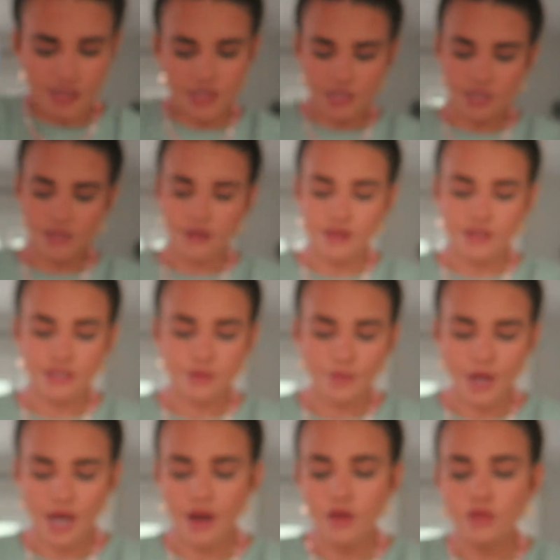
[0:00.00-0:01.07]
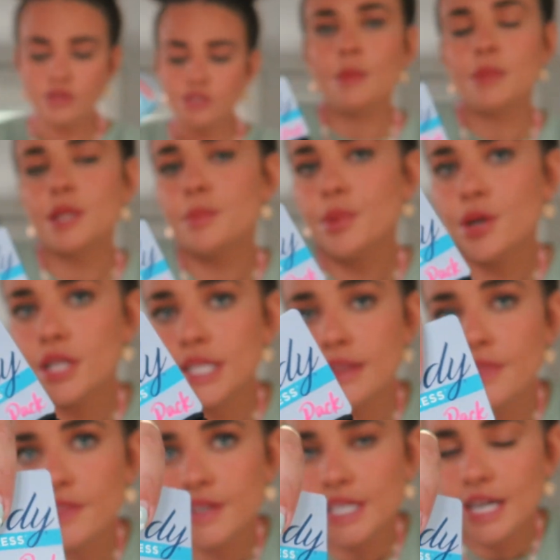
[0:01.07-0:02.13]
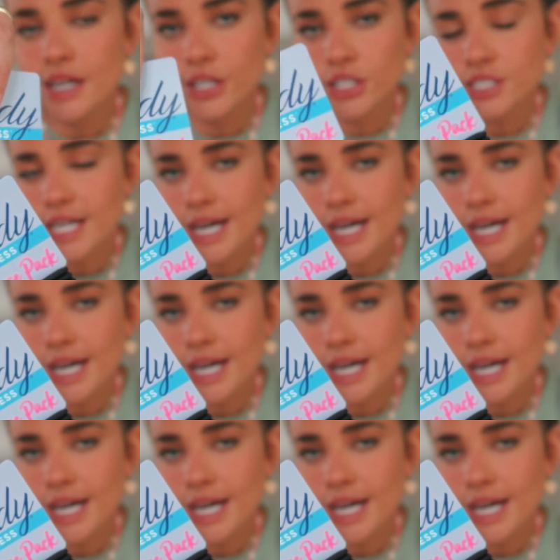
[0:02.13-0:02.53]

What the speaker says: in this pouch. I'm gonna put in the hair